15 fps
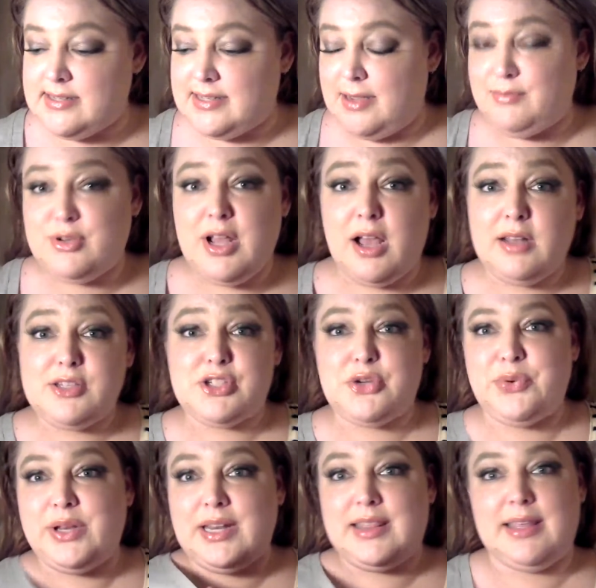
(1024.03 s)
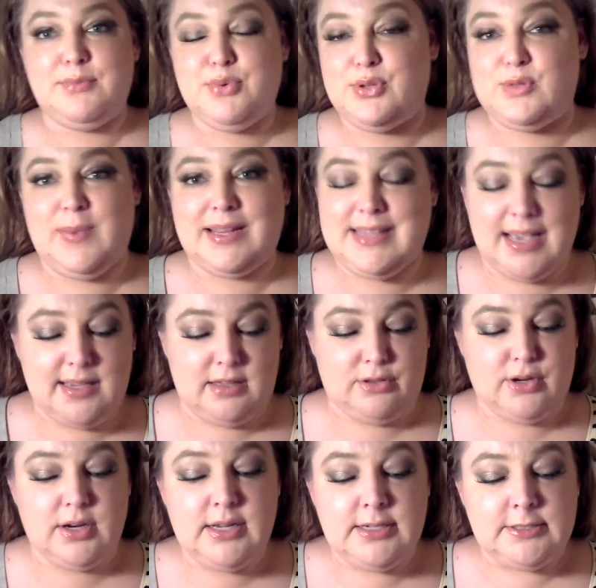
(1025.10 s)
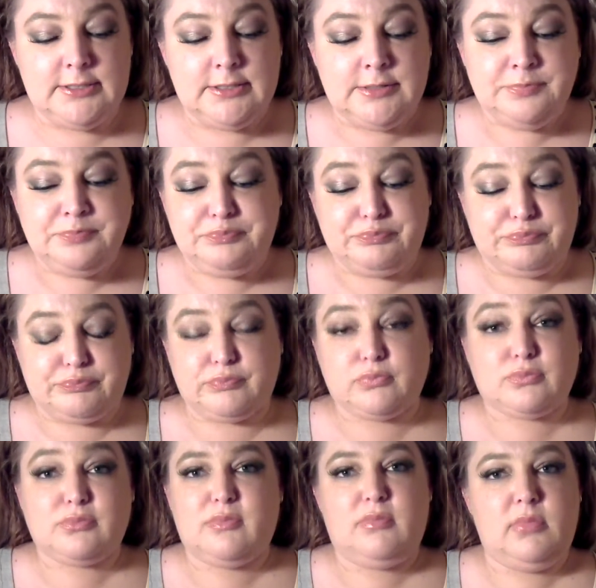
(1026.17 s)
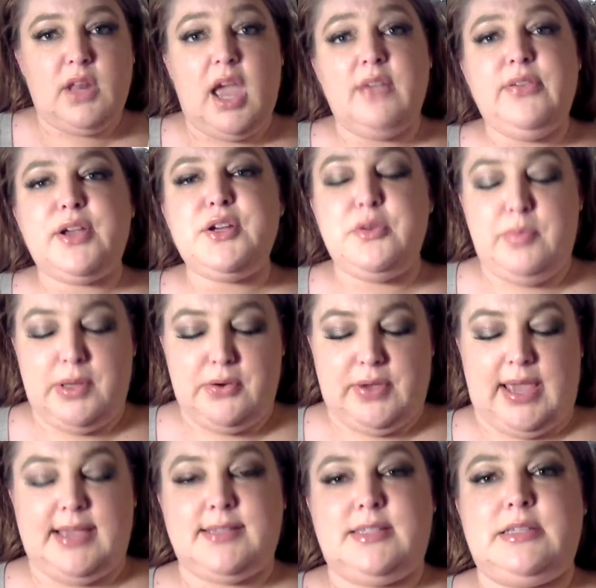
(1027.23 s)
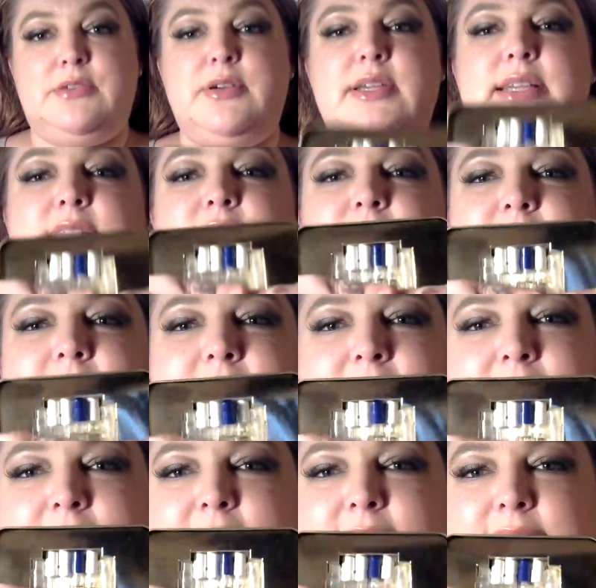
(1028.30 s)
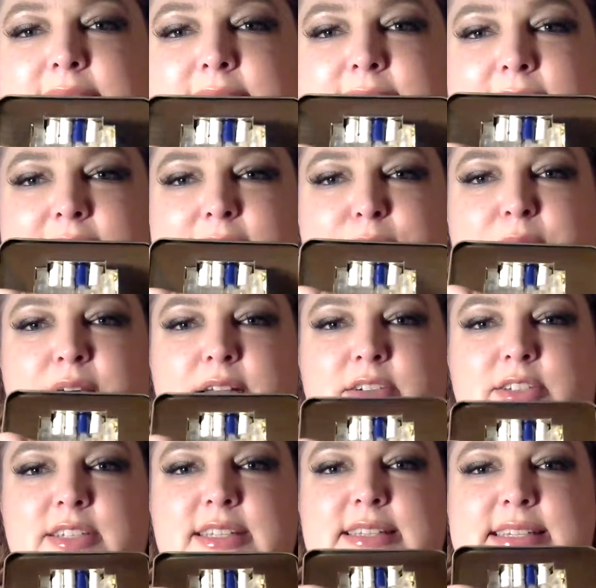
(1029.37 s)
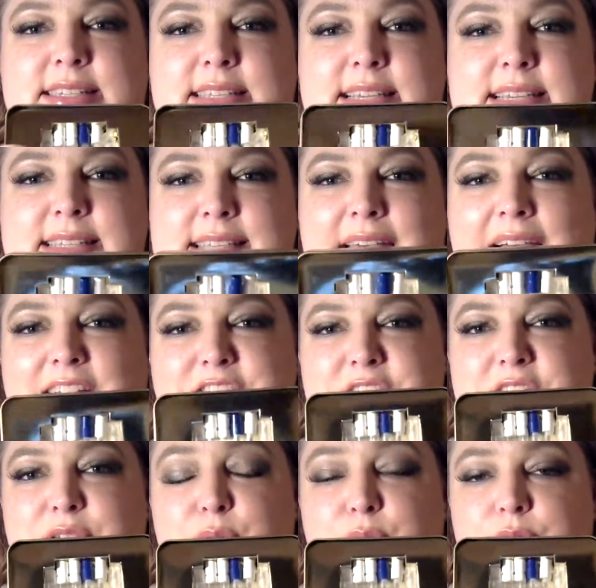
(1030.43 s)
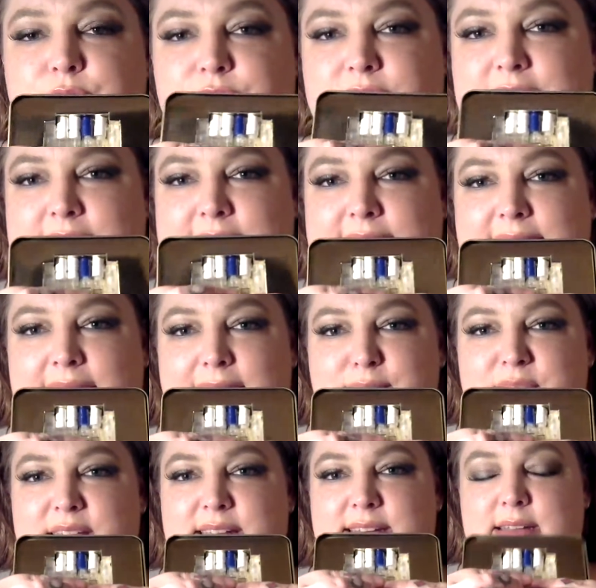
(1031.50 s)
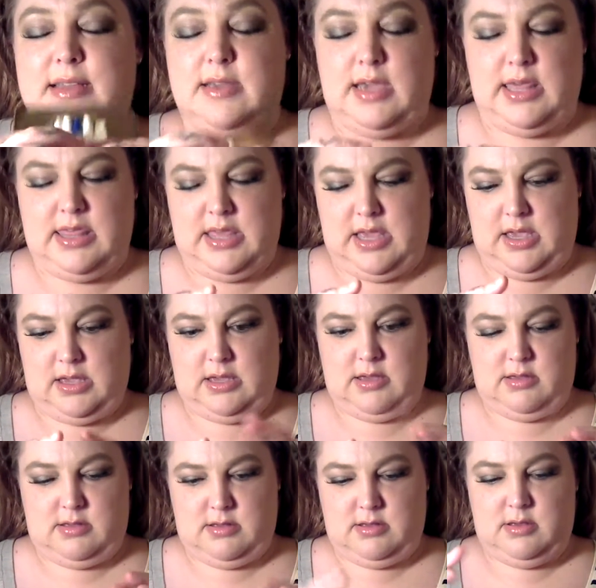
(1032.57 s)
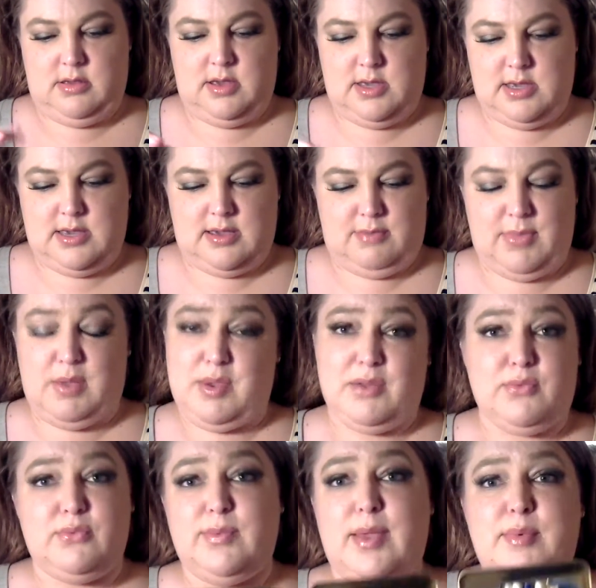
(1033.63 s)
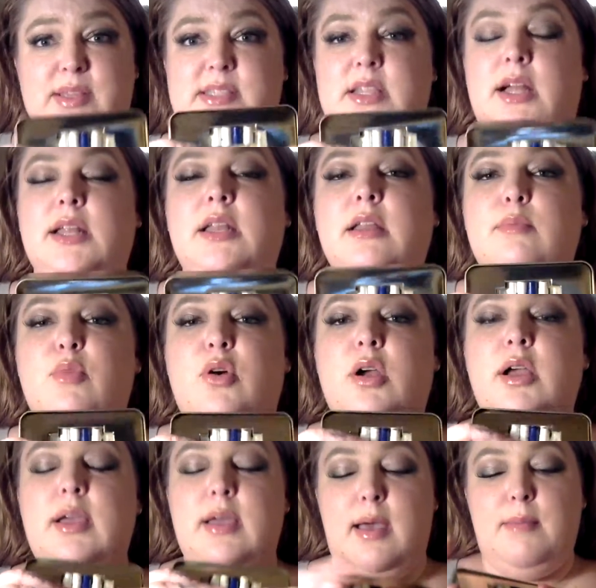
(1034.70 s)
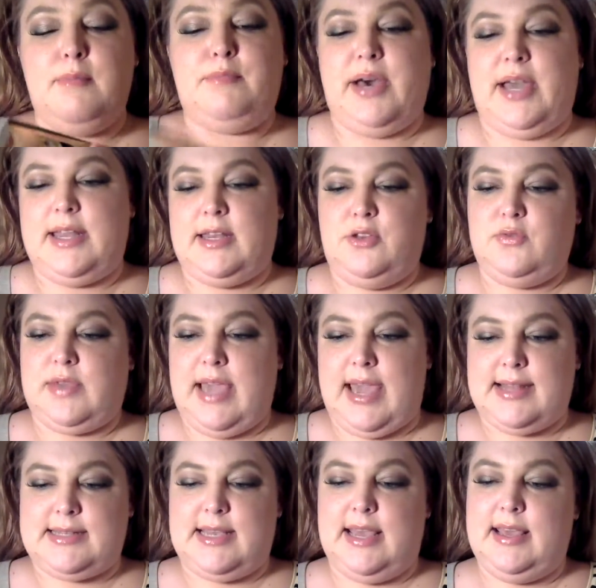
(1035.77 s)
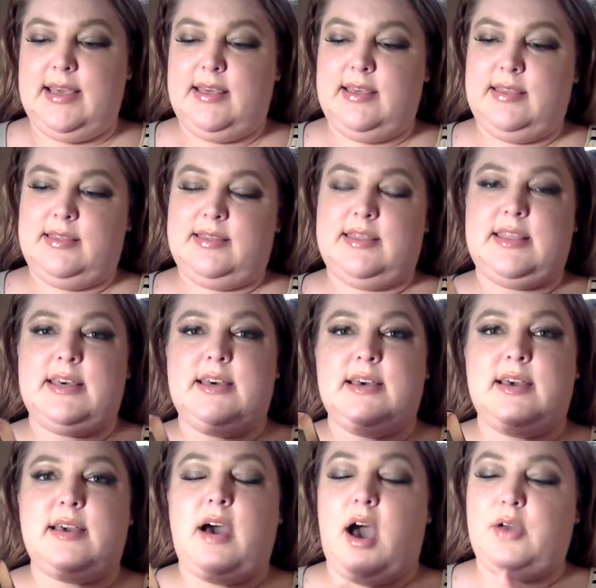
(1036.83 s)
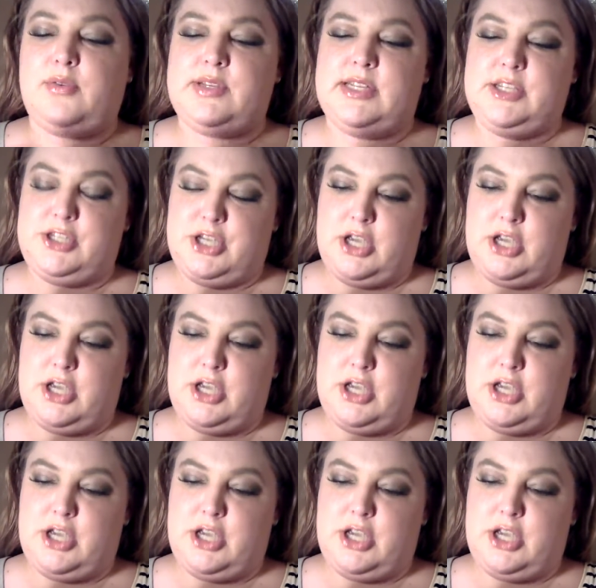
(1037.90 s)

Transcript: I'm not showing anything spectacular, I figured it'd be okay. So it looks like this inside the bottle. This is actually the order that they came in, I think. Maybe maybe it's not anymore. But you get the Acqua di